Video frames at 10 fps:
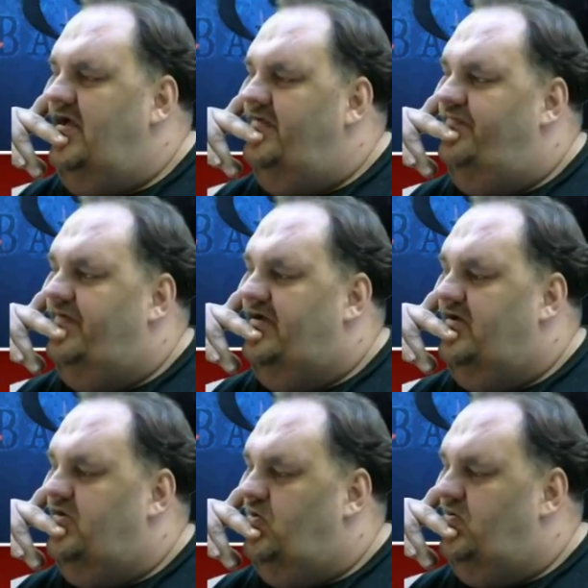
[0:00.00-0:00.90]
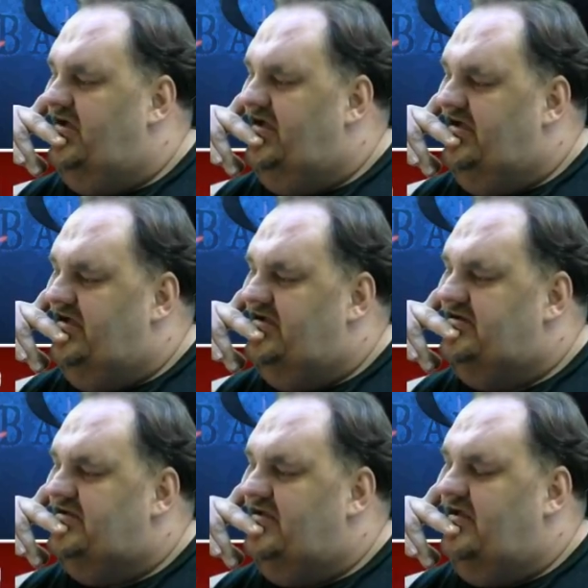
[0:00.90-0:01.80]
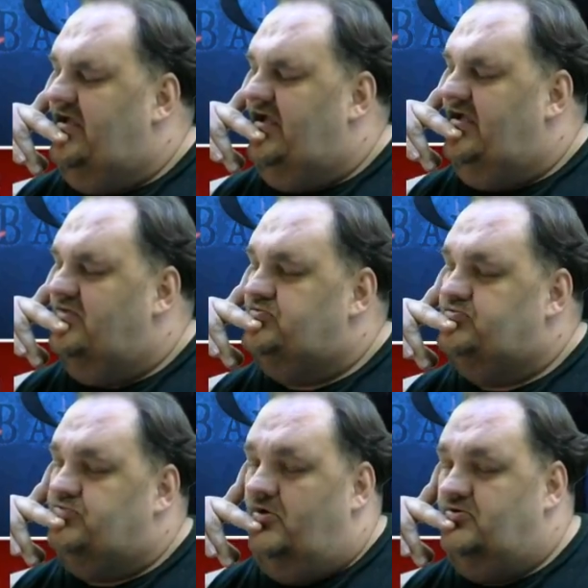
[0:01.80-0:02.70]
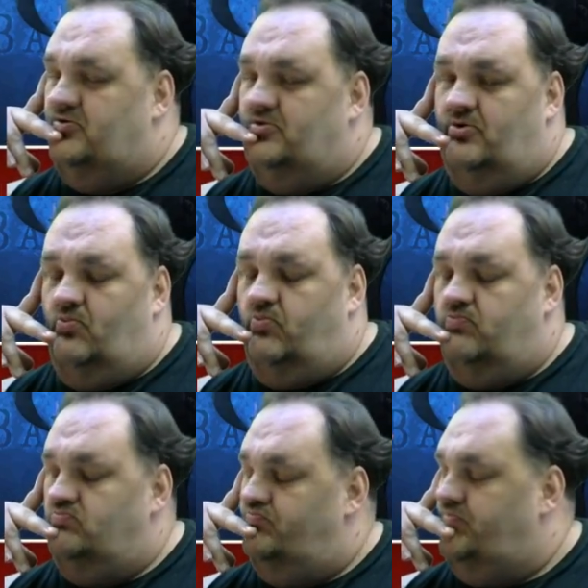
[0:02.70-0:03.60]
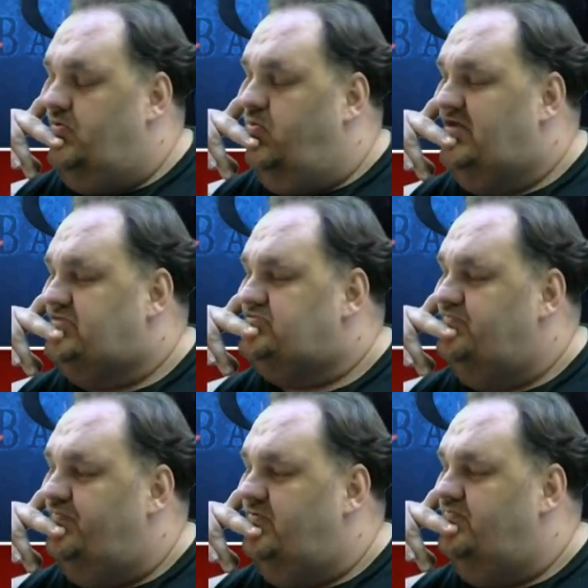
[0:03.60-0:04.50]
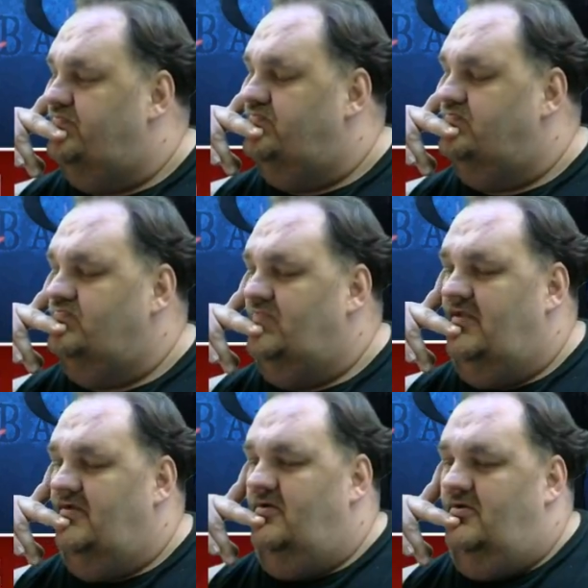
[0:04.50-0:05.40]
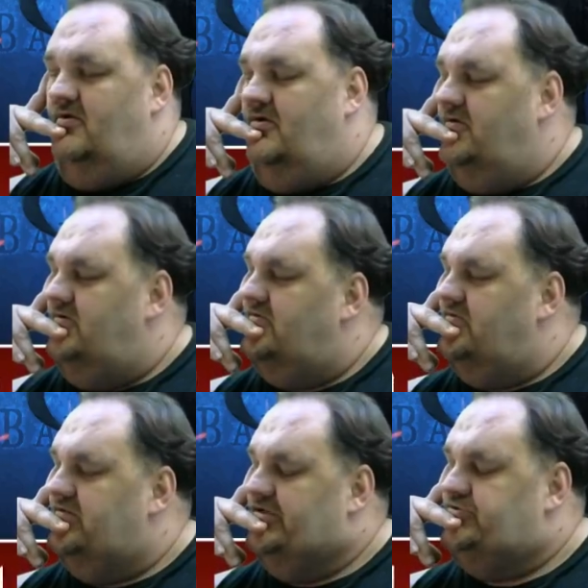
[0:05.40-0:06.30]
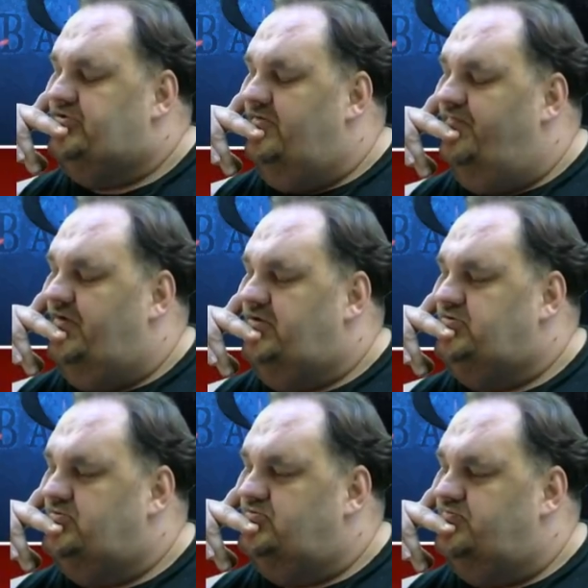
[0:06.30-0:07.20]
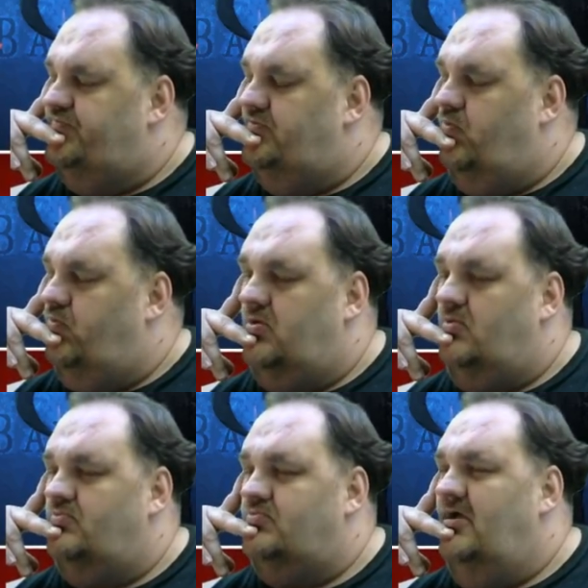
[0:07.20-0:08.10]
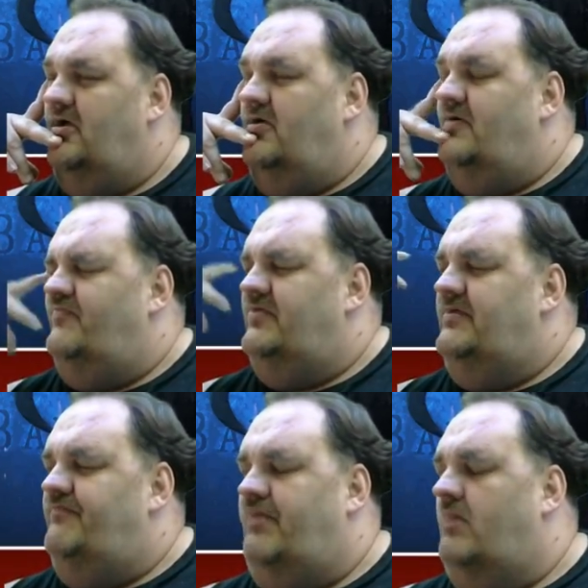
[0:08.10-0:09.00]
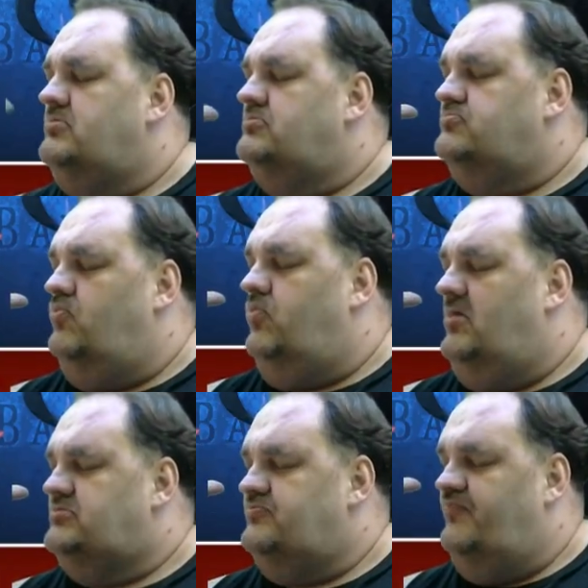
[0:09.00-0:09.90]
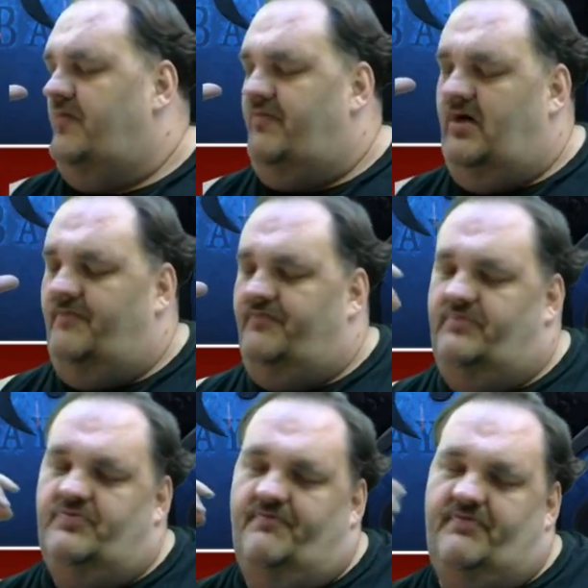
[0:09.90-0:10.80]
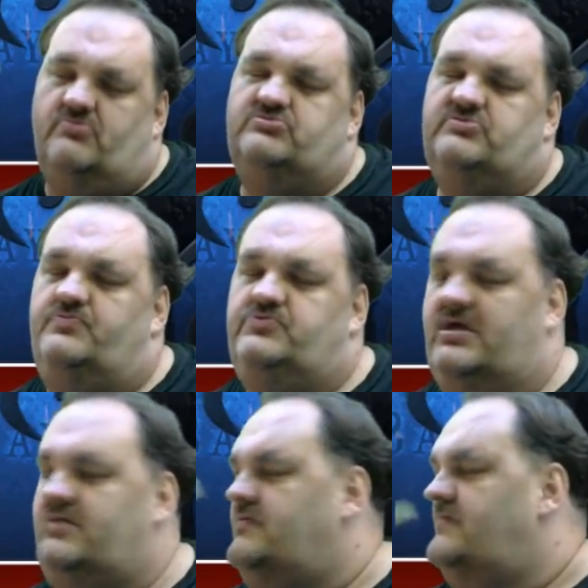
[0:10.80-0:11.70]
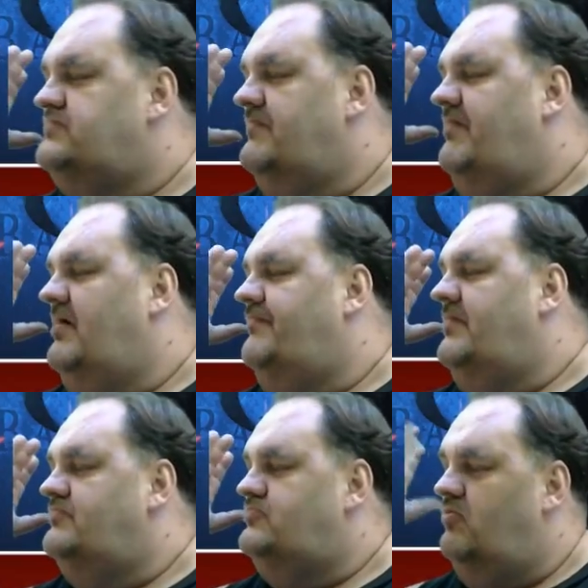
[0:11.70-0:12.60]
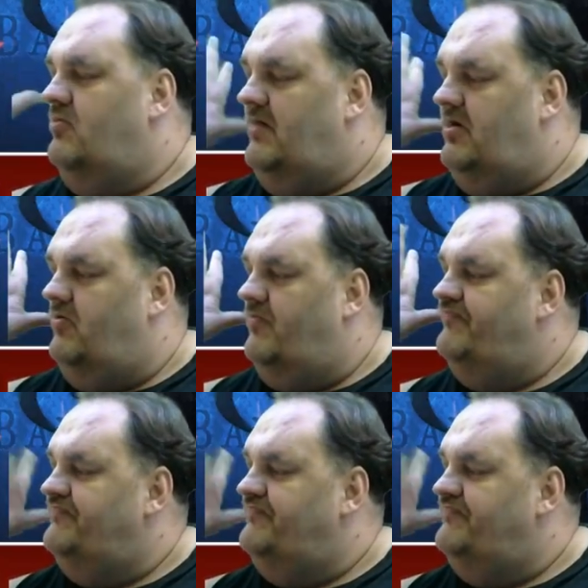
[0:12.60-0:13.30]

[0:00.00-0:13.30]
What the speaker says: Then go ahead and start doing the quest for Legion invasions, the bonus quests that pop up, the bonus objectives that pop up. Do them all.